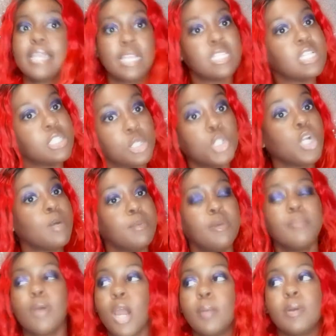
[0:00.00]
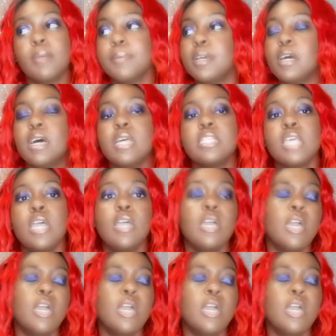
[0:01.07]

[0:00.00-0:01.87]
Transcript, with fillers: It gets us in trouble in Primark because